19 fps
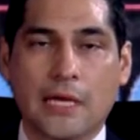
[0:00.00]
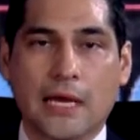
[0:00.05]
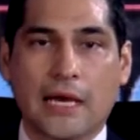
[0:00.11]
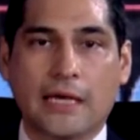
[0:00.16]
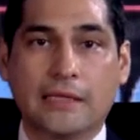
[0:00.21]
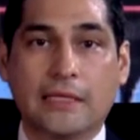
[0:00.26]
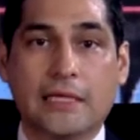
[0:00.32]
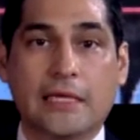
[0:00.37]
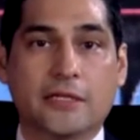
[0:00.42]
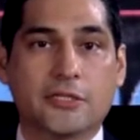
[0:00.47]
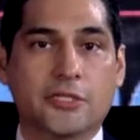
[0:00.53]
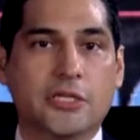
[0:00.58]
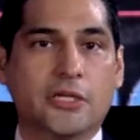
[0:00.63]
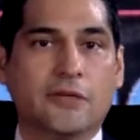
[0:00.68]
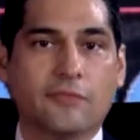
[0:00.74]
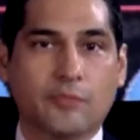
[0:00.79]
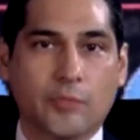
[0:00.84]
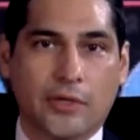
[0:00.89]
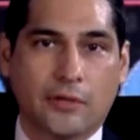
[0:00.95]
and the
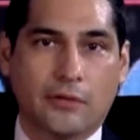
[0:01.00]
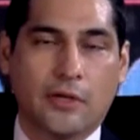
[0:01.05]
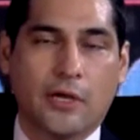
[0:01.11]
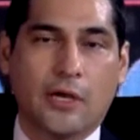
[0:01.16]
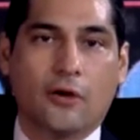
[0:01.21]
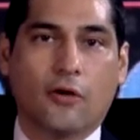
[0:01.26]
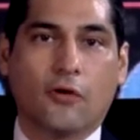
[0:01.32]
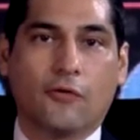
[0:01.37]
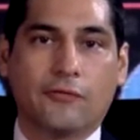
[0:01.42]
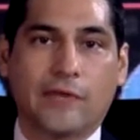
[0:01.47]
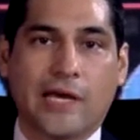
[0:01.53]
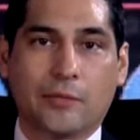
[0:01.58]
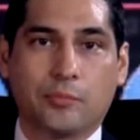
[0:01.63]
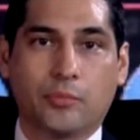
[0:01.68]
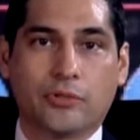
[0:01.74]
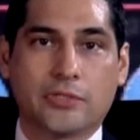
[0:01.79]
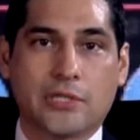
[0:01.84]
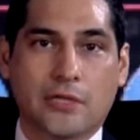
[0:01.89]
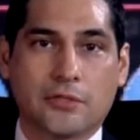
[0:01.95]
achievement of that
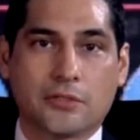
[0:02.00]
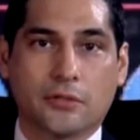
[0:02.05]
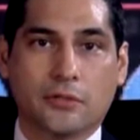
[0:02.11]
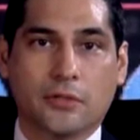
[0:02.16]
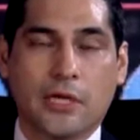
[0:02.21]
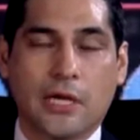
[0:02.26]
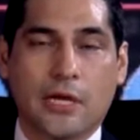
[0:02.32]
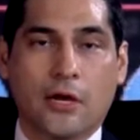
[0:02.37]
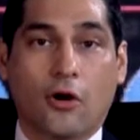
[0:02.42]
potential.